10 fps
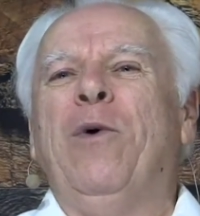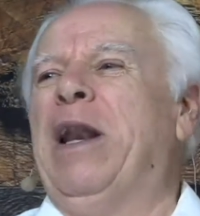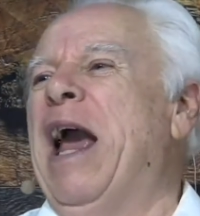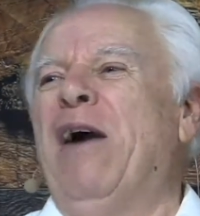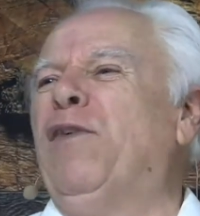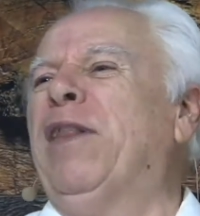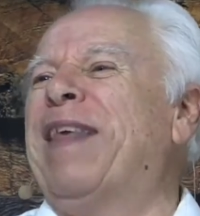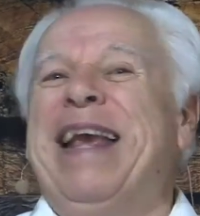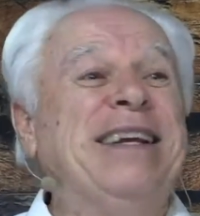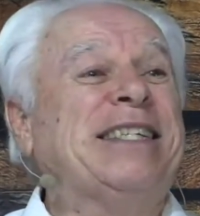When
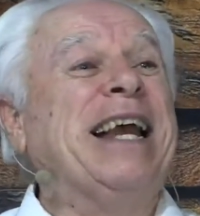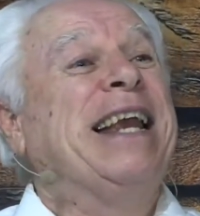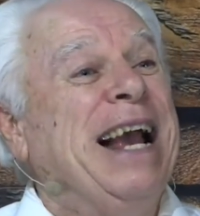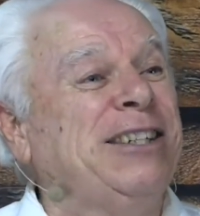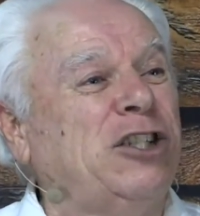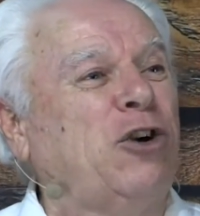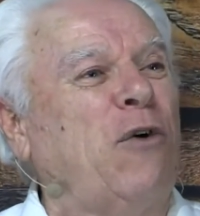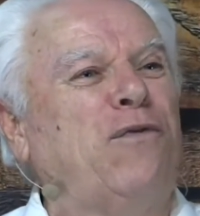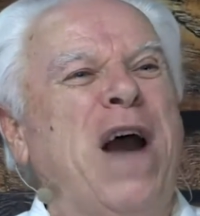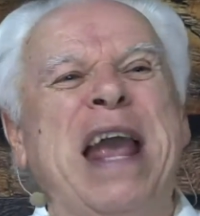everything is against
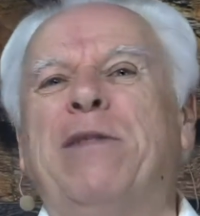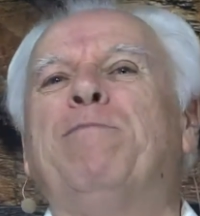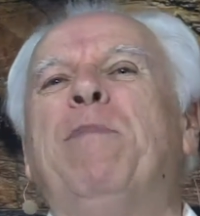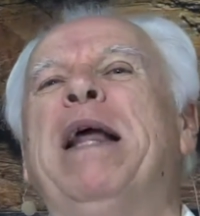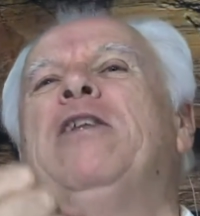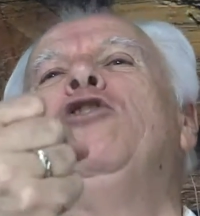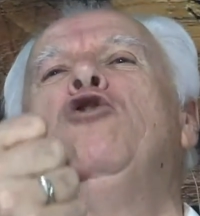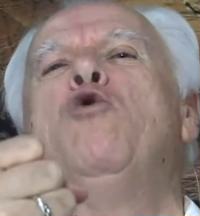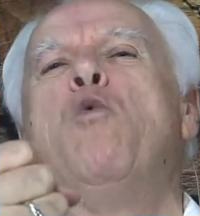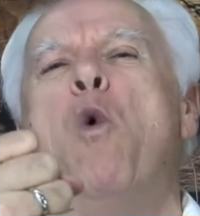your faith, but
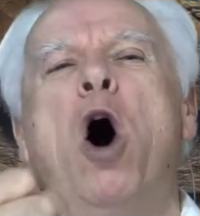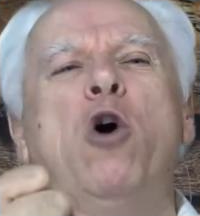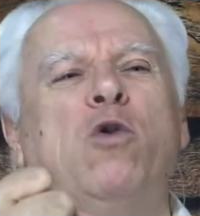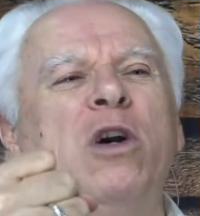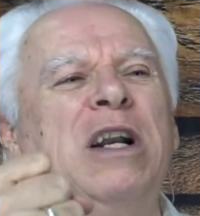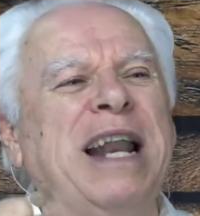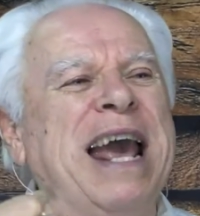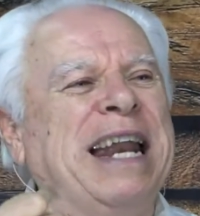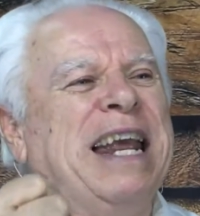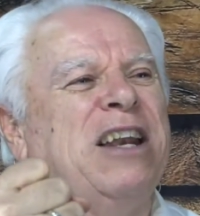you won't
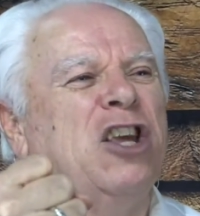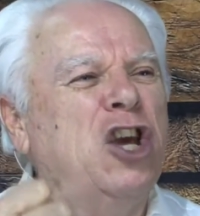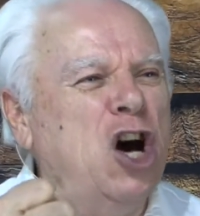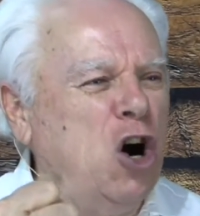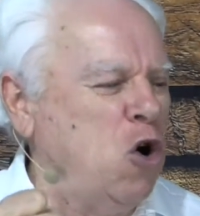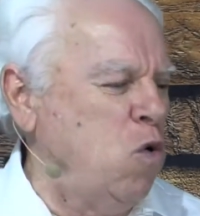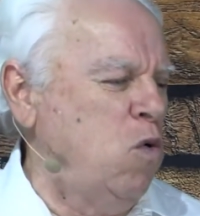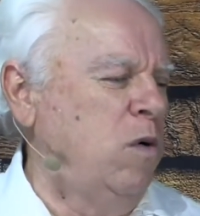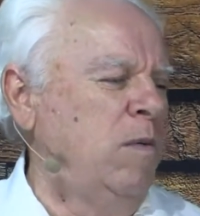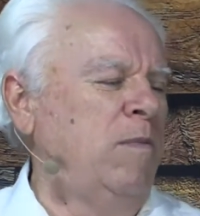let it
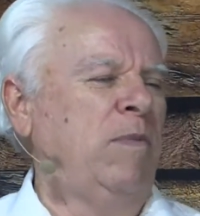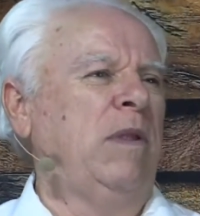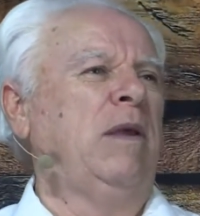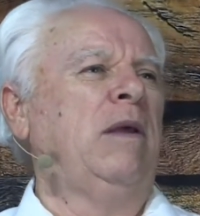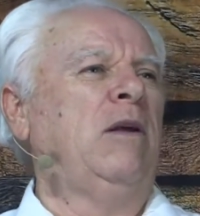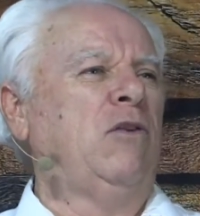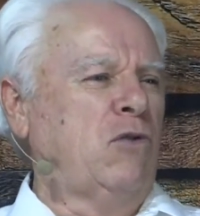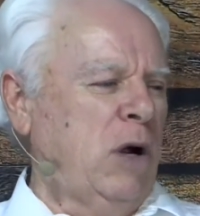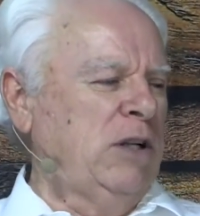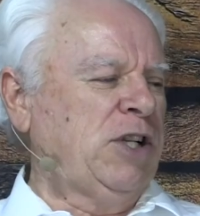go.
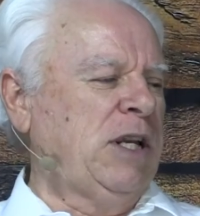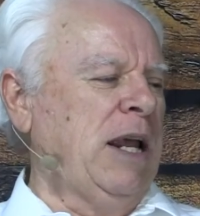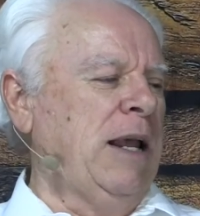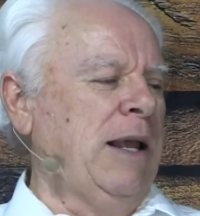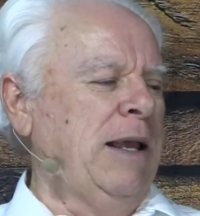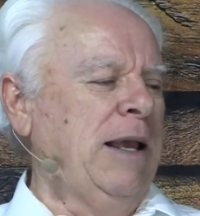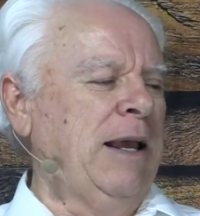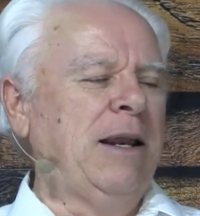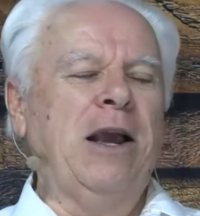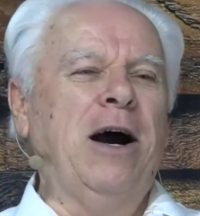Trusting
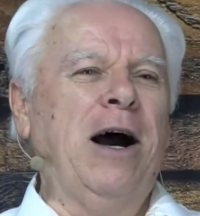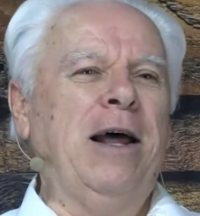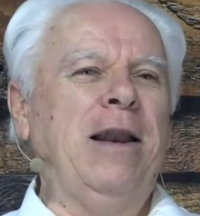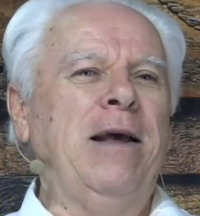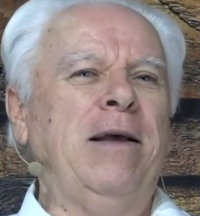in God.